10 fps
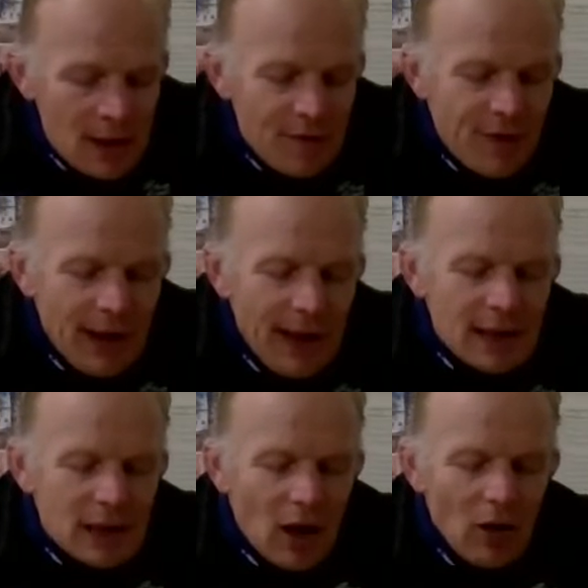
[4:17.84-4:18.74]
The valley
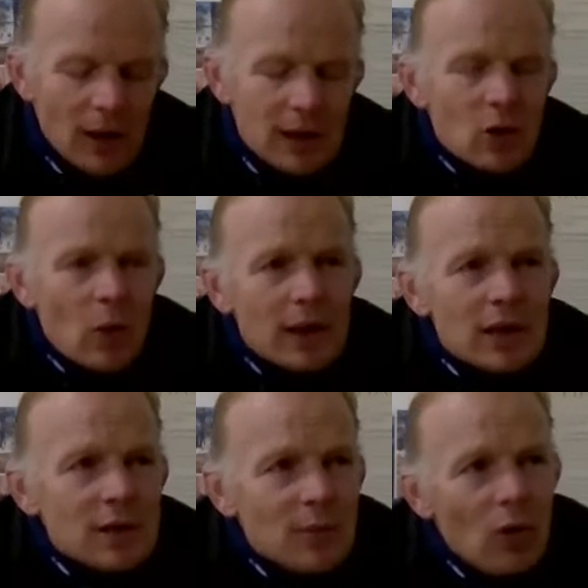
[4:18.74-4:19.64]
as a whole is
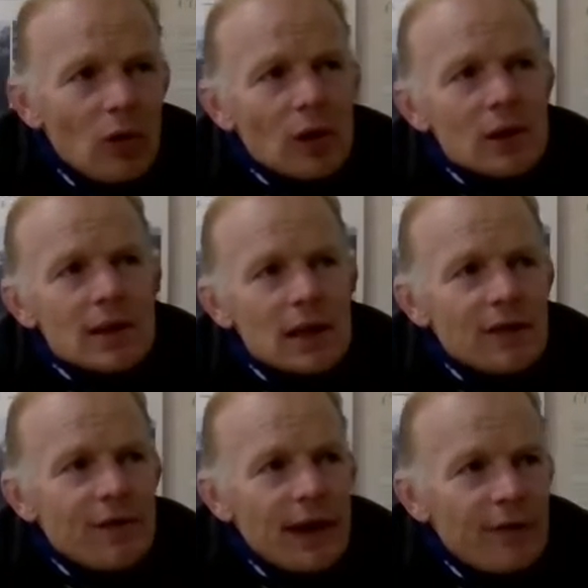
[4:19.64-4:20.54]
quite small.
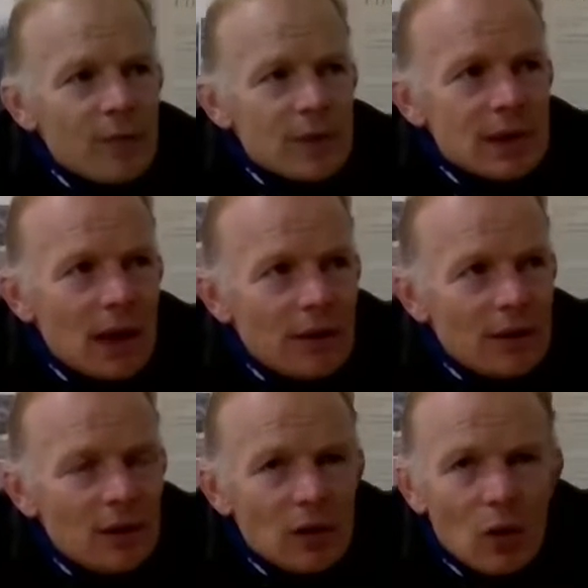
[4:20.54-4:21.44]
Constantia Valley from
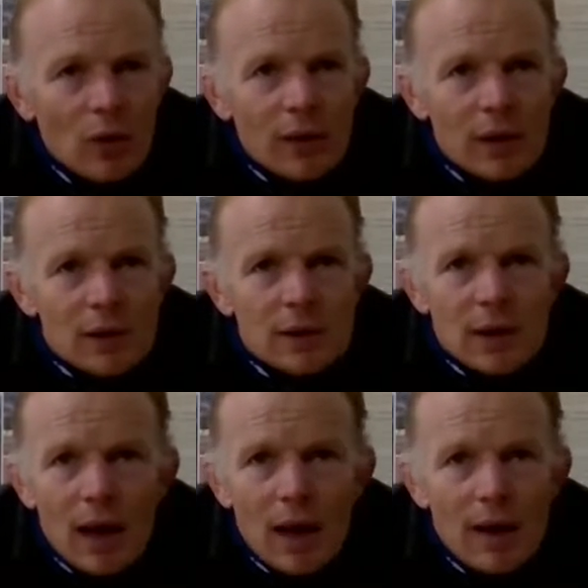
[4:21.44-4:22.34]
south to north
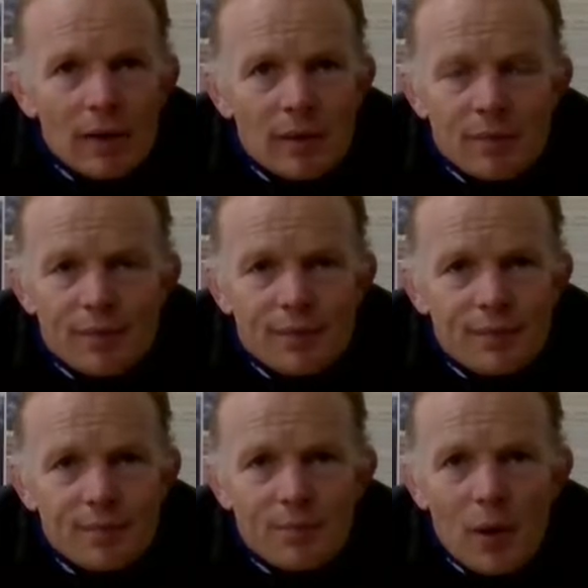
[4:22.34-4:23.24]
is
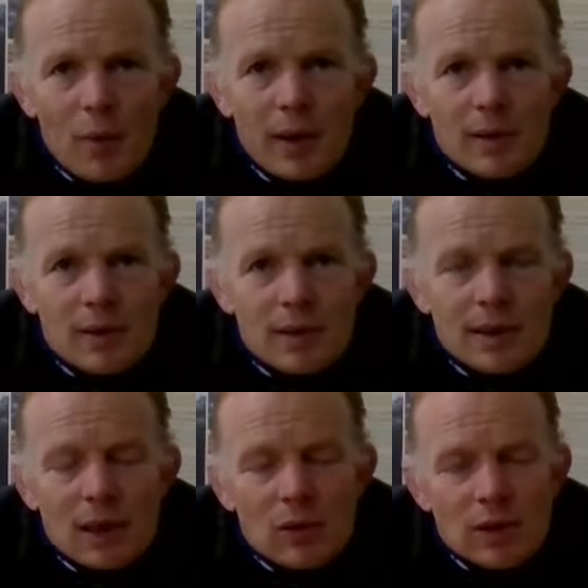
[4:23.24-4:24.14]
probably
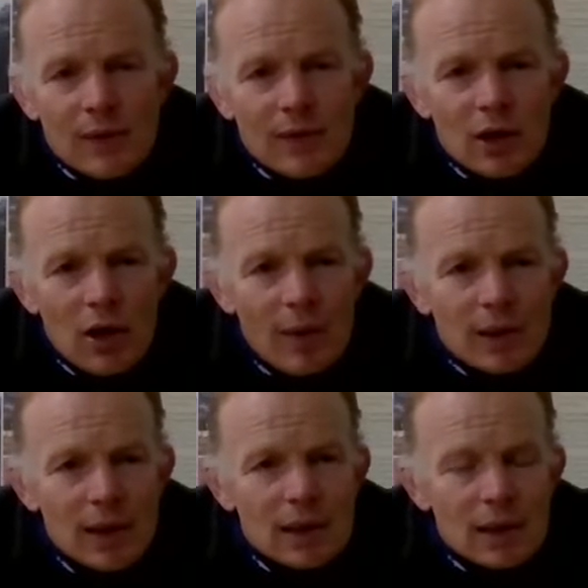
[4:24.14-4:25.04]
6 or 7
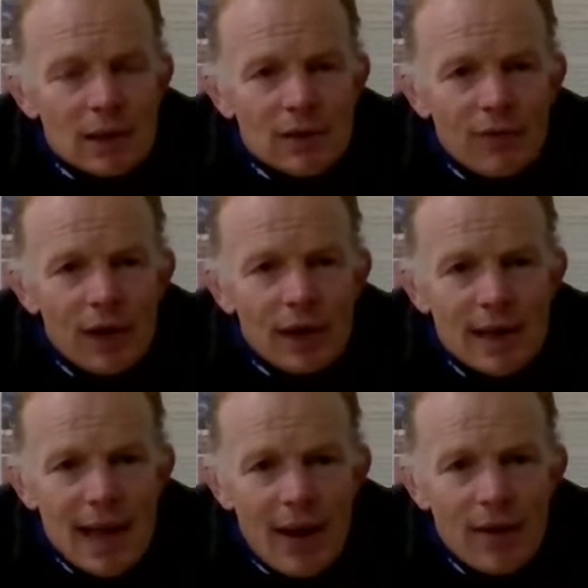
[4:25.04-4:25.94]
kilometers. It's a very
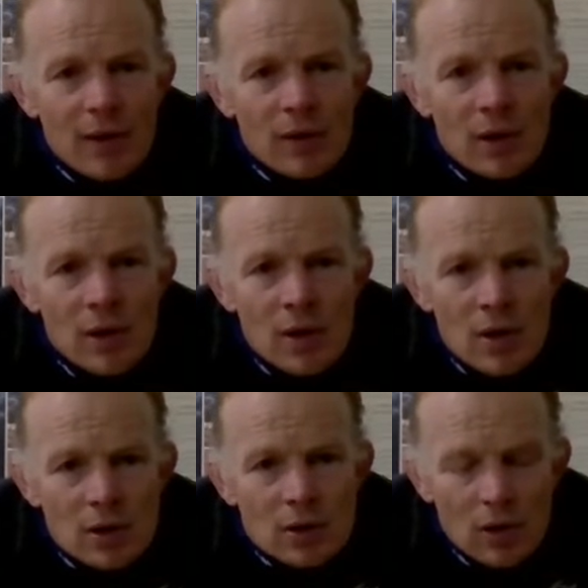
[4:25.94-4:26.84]
narrow
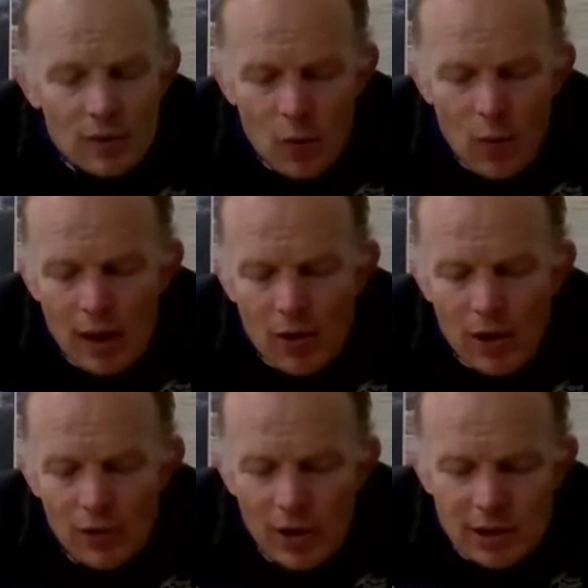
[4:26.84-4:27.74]
sort of the wine
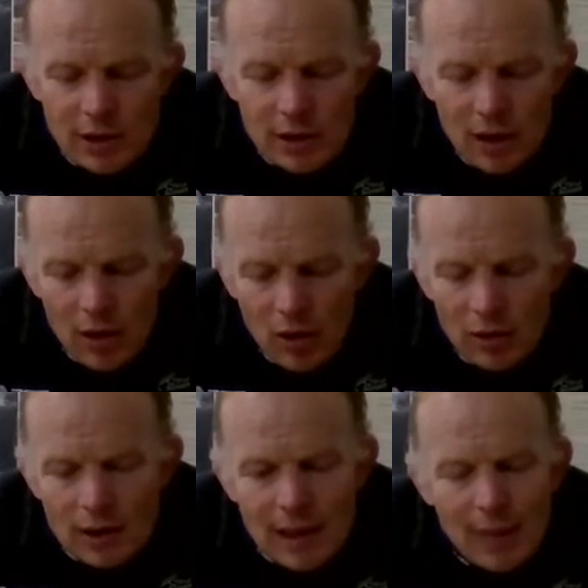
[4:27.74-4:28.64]
growing region
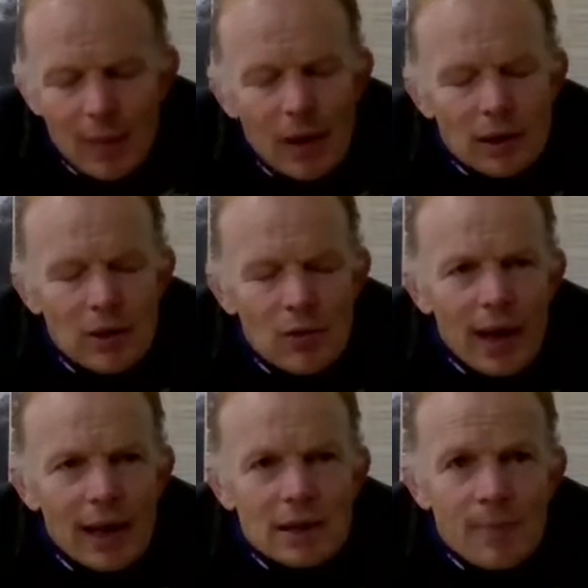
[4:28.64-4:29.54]
along the Table Mountain
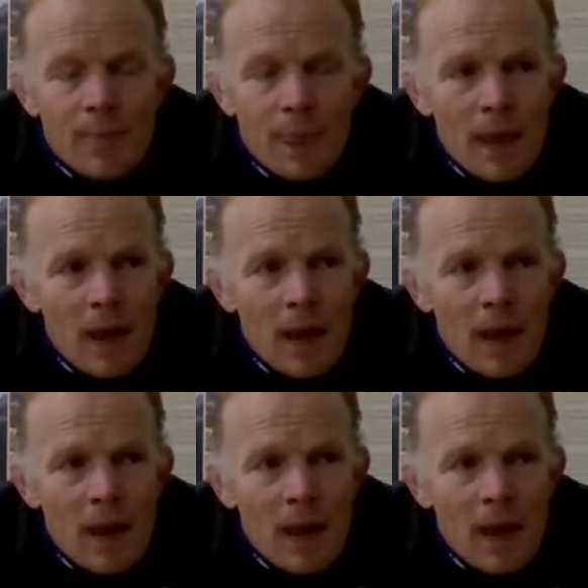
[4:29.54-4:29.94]
range.